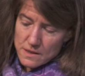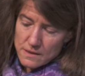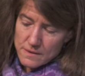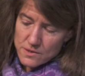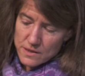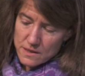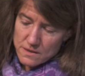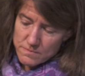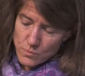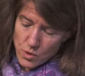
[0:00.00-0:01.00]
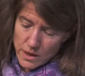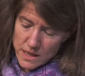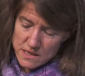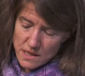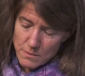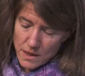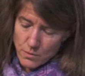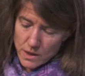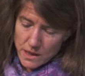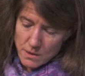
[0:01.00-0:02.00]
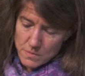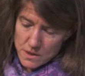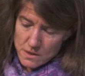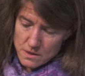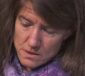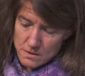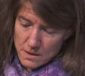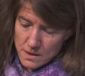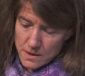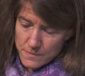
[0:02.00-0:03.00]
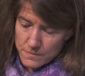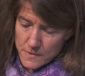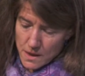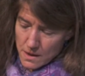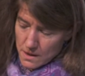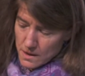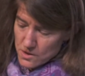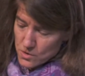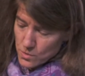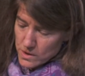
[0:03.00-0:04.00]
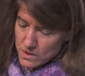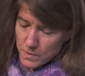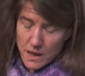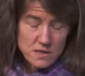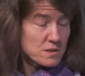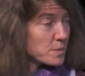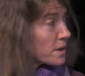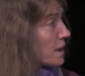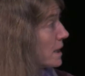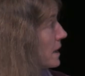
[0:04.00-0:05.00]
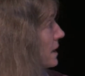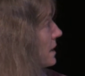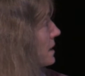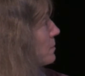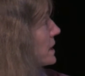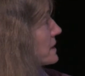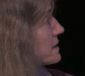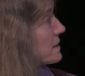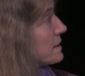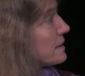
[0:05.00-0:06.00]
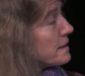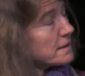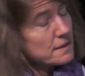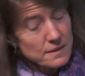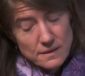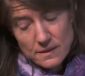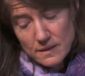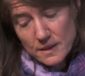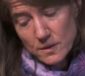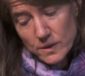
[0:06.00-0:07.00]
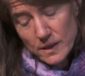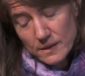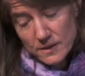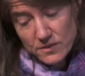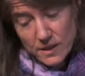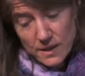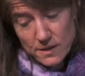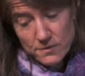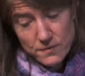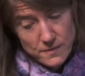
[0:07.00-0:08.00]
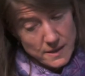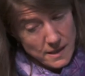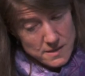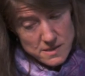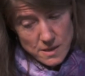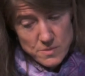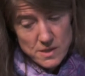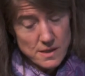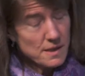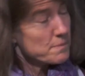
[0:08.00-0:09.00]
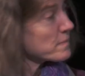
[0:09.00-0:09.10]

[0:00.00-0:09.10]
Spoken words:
there's lots more I could say, but I want to keep this as short as possible. But, and this kind of, again, sums it up.